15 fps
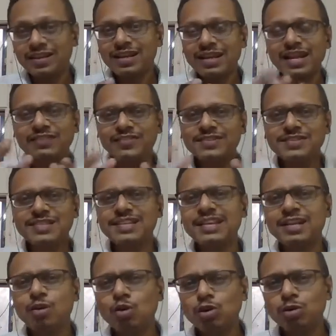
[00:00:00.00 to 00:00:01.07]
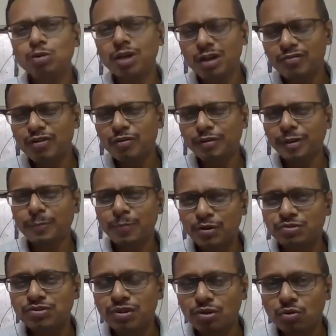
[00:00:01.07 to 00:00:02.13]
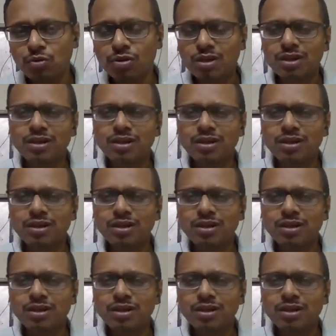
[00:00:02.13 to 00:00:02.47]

Like we see in autobiography of a person, no?